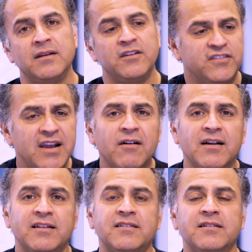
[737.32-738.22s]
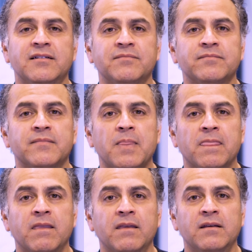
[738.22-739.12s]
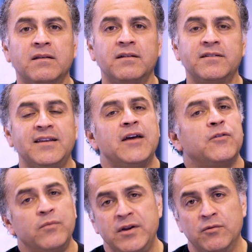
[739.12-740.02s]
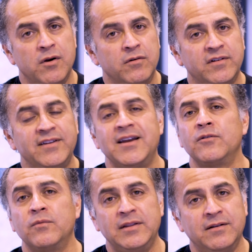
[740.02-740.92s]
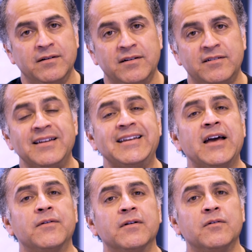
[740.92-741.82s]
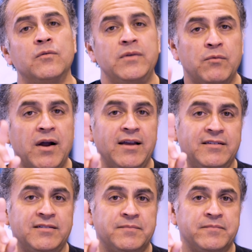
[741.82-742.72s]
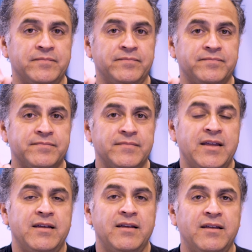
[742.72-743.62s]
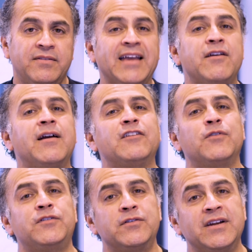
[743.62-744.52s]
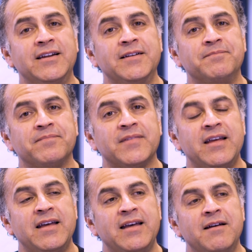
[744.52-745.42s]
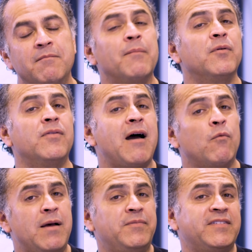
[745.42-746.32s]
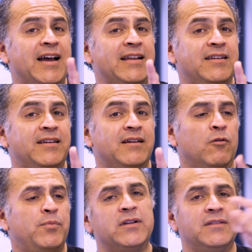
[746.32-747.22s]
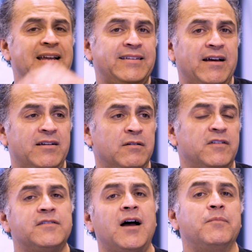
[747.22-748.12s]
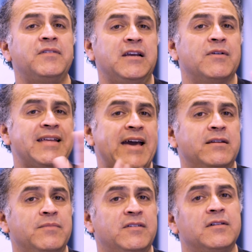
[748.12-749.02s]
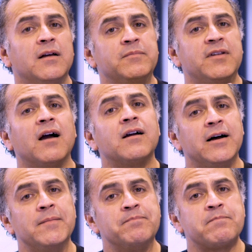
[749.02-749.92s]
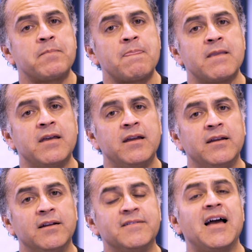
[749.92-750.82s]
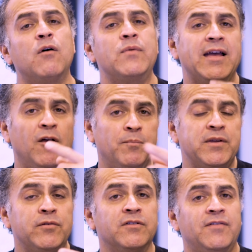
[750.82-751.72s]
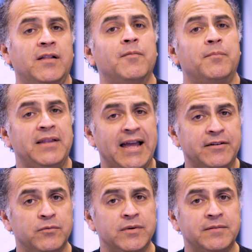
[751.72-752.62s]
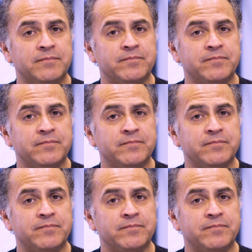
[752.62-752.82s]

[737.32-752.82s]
Share it. Together we grow. Together we learn. Together we rise. Thank you guys for tuning in. Remember that website, we'll put a link down here. It's TopSecretCannabisClub.com. It's how we help you develop a plan to win.